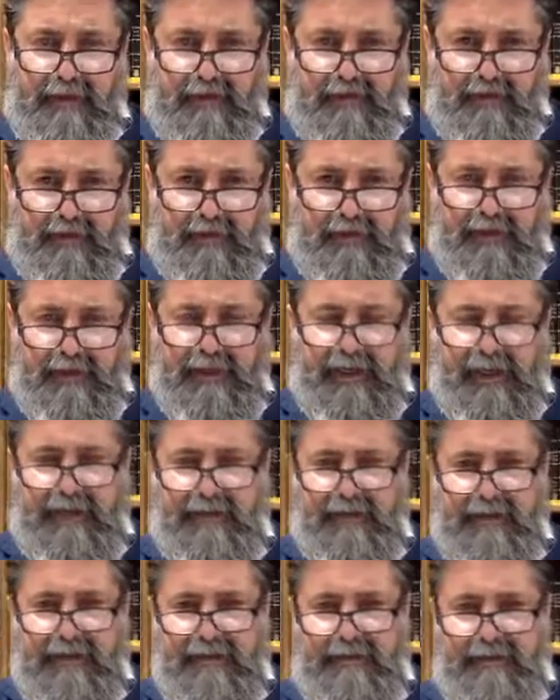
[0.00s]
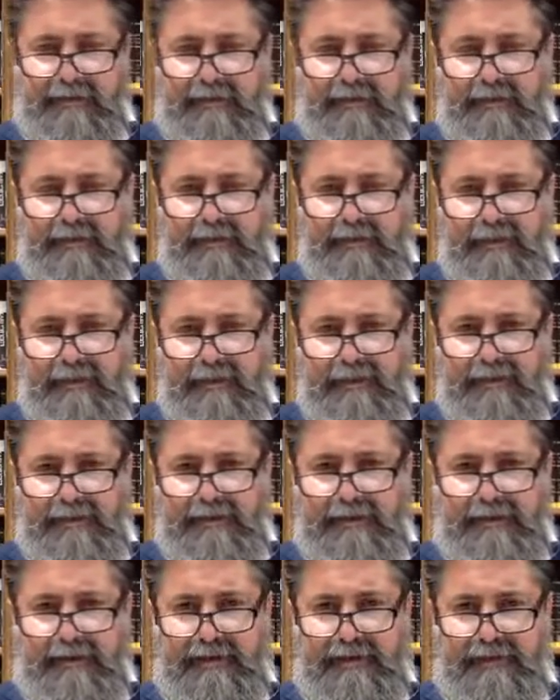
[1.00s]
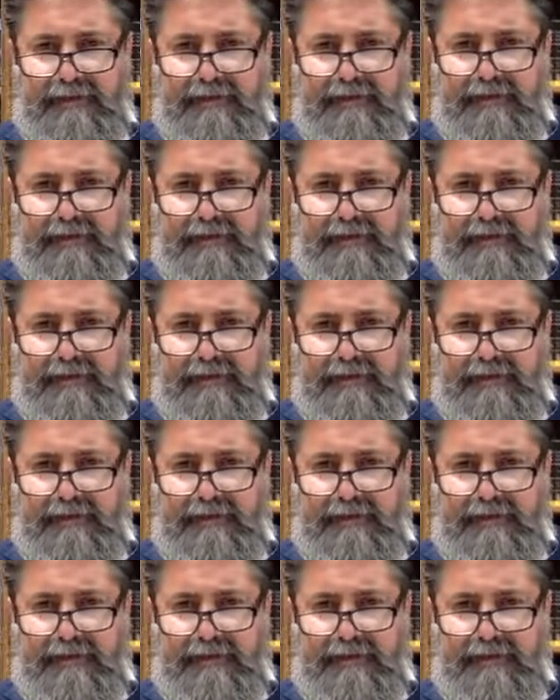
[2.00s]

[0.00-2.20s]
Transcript: For the nine months, the baby is there.